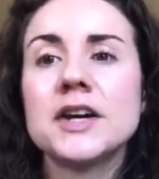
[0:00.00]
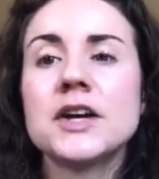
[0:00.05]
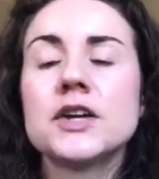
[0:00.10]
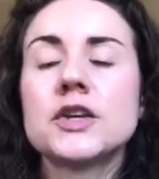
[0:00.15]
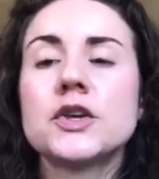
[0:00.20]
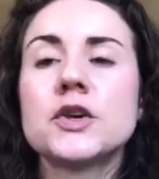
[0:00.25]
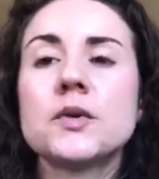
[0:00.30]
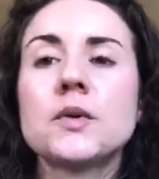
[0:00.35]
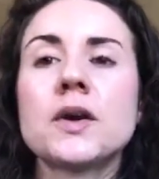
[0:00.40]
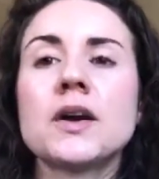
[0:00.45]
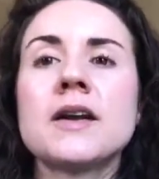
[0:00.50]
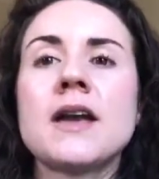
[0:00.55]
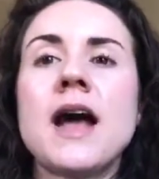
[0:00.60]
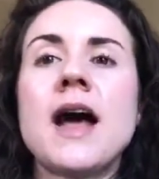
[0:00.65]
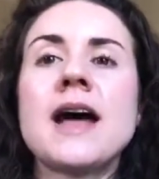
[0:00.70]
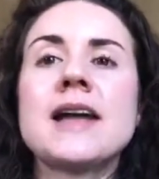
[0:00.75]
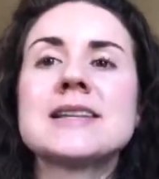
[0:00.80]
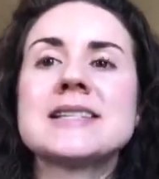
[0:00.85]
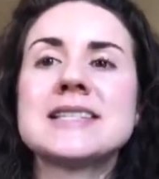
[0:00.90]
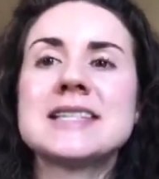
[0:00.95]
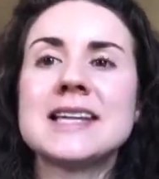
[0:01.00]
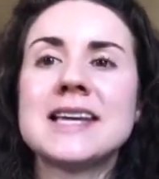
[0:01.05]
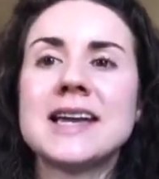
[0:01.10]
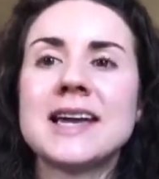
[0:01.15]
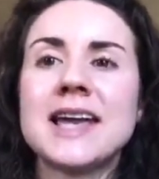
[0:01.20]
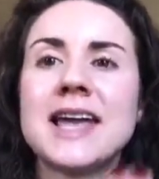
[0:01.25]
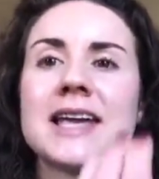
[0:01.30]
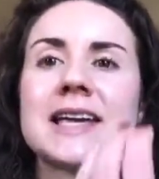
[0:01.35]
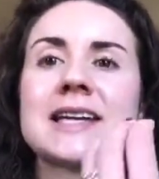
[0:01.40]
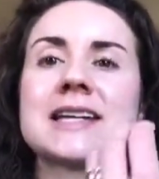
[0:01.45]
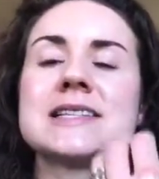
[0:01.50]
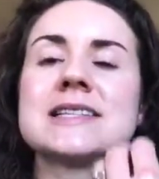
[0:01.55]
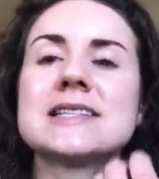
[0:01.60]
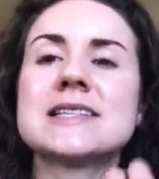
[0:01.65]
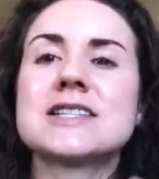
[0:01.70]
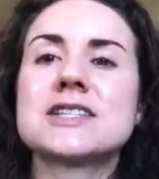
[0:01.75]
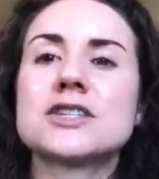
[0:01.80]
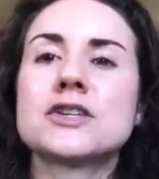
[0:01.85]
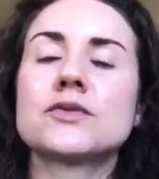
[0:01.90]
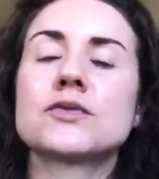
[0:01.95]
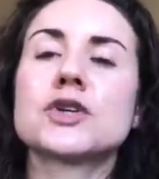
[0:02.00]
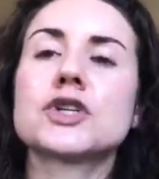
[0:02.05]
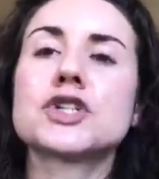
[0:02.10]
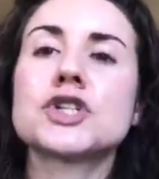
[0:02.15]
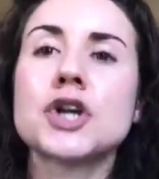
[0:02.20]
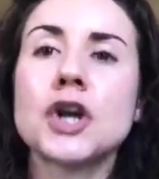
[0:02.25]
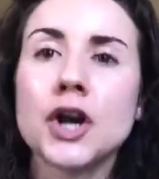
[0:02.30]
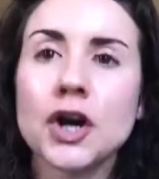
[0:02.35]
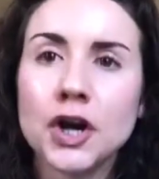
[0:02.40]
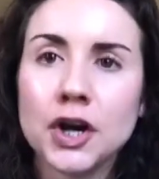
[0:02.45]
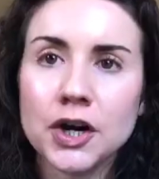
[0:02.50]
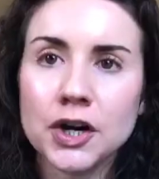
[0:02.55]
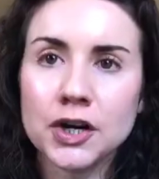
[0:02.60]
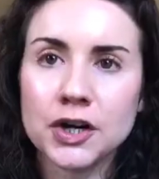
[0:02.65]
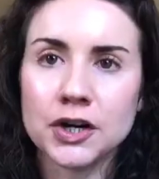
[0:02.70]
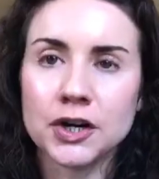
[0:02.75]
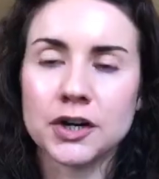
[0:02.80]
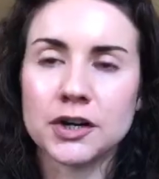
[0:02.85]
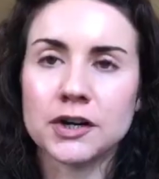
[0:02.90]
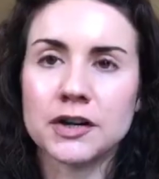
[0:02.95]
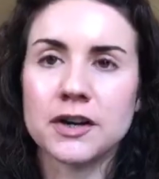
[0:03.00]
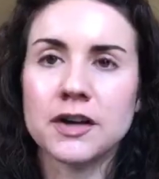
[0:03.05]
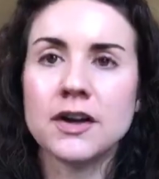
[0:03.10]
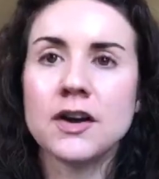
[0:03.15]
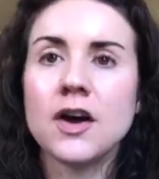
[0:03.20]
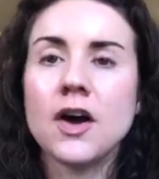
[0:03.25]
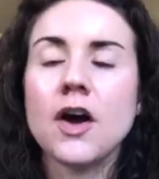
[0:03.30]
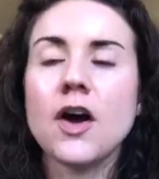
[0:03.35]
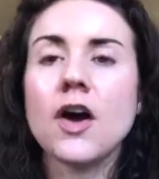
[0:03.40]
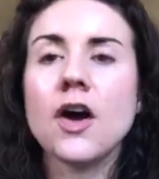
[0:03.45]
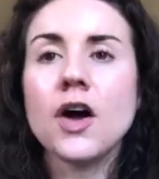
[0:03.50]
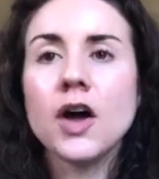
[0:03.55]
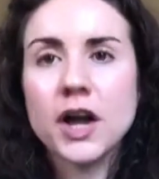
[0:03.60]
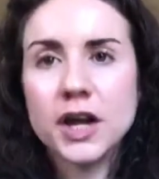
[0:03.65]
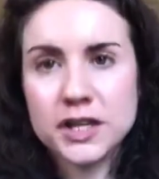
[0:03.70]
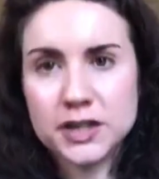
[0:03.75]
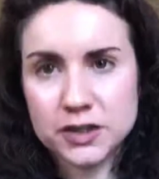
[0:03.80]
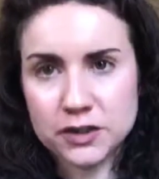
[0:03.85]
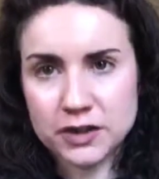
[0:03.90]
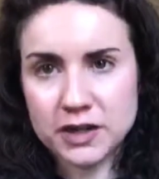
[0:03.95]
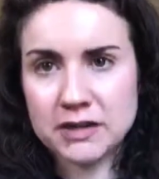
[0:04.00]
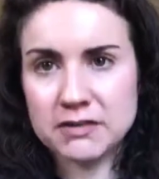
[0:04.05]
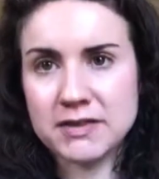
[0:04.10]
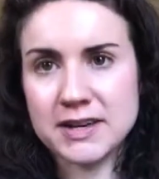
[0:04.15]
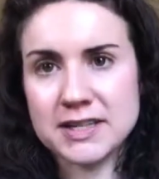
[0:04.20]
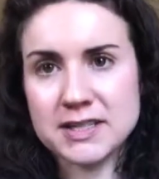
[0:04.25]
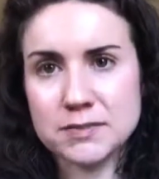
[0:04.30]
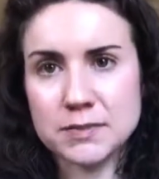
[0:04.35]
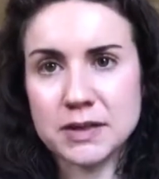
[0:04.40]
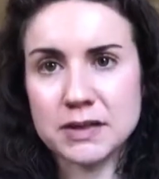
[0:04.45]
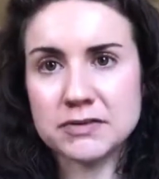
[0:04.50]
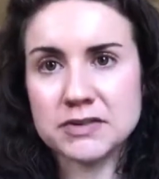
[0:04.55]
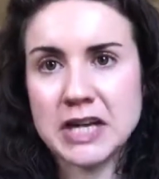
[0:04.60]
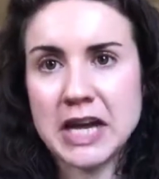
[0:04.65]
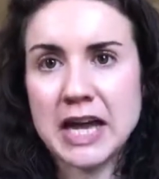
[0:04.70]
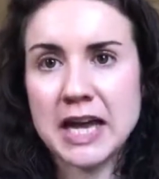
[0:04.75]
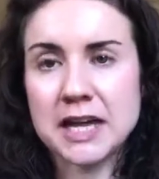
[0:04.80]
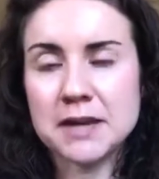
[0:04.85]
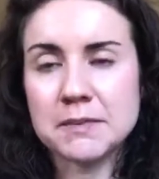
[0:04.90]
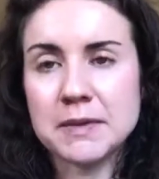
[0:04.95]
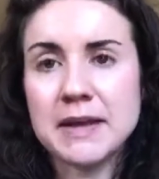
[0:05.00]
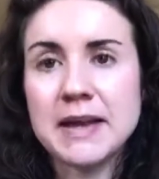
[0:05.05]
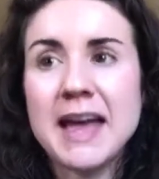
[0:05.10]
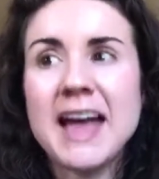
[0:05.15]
you are not seeing a consistent return on your investment of time.